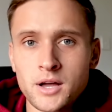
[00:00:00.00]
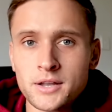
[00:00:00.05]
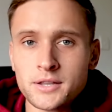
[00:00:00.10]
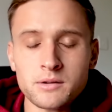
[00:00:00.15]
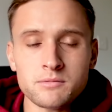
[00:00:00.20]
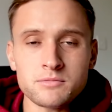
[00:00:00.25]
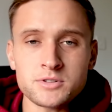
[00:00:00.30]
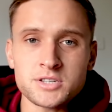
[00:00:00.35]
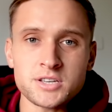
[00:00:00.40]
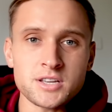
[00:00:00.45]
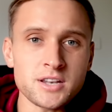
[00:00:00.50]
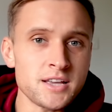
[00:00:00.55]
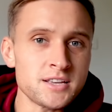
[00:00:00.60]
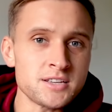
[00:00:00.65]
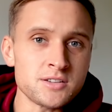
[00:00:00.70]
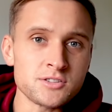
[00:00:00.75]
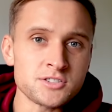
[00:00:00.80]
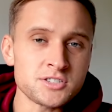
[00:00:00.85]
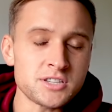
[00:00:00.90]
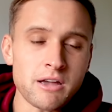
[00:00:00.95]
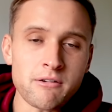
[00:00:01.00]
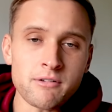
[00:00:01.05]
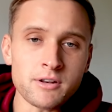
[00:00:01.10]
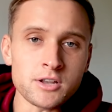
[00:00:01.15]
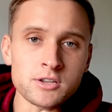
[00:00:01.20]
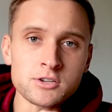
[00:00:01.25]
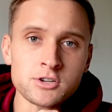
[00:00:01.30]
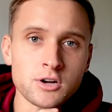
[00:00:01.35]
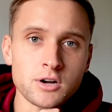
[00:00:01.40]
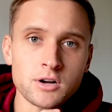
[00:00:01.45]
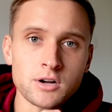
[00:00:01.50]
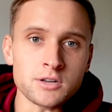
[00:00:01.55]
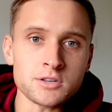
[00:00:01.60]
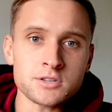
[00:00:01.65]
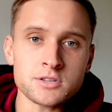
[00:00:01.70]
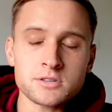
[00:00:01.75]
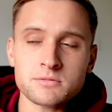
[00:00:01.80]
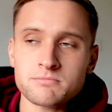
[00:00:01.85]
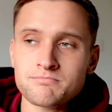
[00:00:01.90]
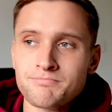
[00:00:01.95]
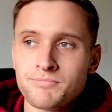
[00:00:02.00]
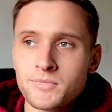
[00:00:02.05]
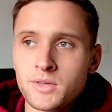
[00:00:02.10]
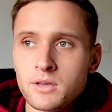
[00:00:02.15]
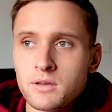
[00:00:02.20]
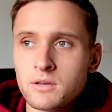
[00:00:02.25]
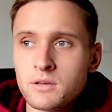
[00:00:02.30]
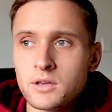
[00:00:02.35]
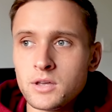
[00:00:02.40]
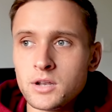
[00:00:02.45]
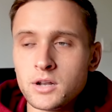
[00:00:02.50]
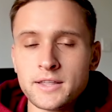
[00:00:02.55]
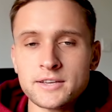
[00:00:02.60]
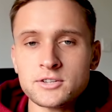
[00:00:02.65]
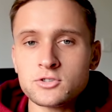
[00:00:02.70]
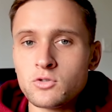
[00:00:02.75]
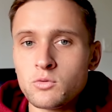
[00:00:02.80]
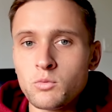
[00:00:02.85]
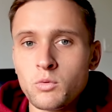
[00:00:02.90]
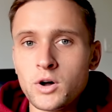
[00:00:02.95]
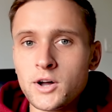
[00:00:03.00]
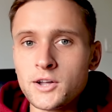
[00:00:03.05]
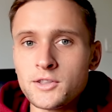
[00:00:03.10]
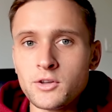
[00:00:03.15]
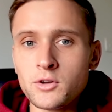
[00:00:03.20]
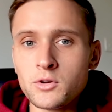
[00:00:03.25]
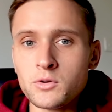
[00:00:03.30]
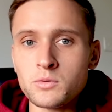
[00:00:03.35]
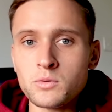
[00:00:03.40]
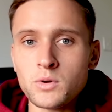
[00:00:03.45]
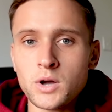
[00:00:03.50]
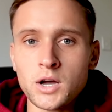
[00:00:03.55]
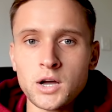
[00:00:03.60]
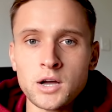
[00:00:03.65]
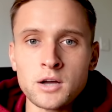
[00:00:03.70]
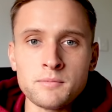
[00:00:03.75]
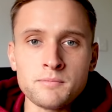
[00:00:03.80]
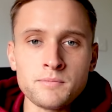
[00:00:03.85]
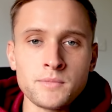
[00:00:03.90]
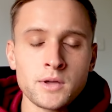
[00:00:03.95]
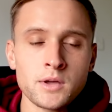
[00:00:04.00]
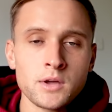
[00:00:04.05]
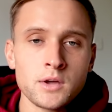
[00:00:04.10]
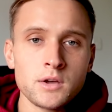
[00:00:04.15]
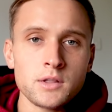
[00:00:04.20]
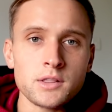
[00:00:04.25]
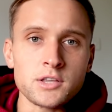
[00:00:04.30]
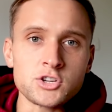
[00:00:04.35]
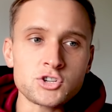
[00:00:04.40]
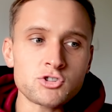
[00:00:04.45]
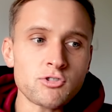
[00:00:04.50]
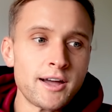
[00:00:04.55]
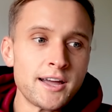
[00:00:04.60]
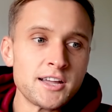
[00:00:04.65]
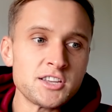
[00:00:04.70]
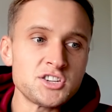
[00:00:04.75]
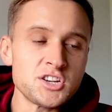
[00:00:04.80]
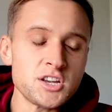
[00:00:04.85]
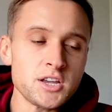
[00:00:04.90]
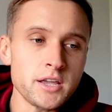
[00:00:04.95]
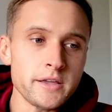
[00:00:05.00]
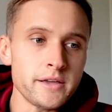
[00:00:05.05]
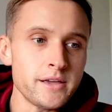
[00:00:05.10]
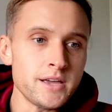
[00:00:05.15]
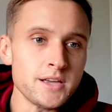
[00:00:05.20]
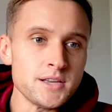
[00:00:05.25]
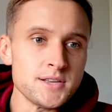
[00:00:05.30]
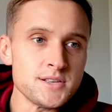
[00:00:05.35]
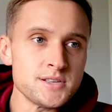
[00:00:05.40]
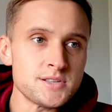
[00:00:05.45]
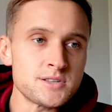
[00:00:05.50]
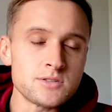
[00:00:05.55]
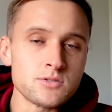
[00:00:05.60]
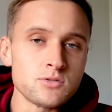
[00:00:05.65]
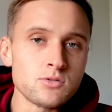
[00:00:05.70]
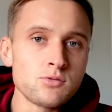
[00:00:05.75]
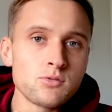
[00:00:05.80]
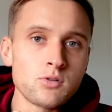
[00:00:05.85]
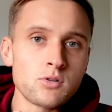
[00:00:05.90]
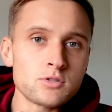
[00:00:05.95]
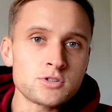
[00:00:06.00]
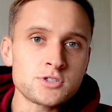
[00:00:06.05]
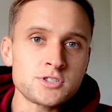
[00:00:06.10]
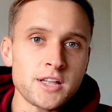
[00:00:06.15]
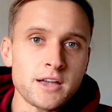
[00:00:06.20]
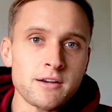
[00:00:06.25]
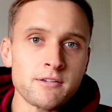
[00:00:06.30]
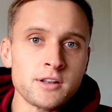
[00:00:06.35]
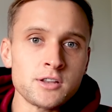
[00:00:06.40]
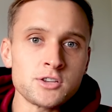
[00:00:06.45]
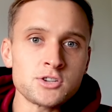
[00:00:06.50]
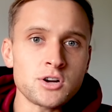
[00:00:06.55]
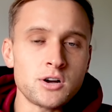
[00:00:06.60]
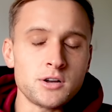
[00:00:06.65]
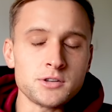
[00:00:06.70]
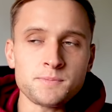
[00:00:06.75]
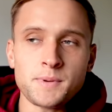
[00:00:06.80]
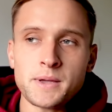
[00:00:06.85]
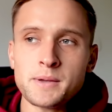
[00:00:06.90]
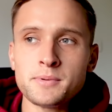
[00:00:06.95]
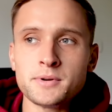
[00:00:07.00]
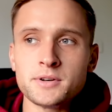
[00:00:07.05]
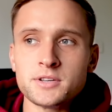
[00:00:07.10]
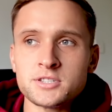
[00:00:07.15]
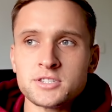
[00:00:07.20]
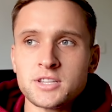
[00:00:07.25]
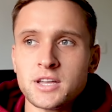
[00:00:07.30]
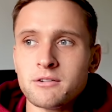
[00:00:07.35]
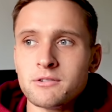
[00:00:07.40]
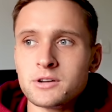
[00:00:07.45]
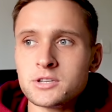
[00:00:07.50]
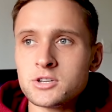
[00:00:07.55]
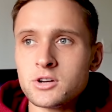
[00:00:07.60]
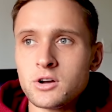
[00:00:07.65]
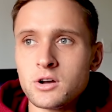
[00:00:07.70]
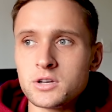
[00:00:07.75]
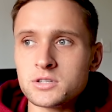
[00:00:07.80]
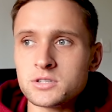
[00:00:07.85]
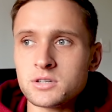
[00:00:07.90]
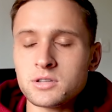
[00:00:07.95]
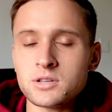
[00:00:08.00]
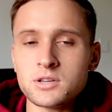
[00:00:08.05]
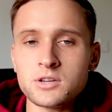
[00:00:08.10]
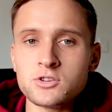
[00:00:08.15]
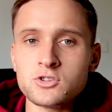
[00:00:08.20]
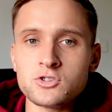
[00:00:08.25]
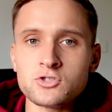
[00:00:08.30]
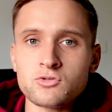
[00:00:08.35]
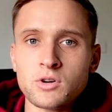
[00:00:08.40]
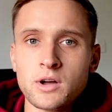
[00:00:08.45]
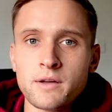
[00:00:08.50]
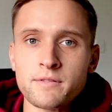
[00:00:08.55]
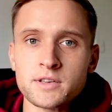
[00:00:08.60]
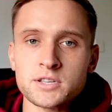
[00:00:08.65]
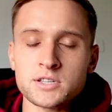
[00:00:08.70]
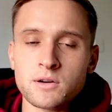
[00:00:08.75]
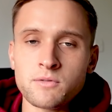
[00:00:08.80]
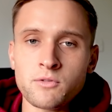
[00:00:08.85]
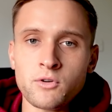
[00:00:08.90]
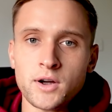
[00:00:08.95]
I don't sit there and staring at charts. That's not what I do. The strategy is not staring at charts. People that stare at charts, I think you just drive yourself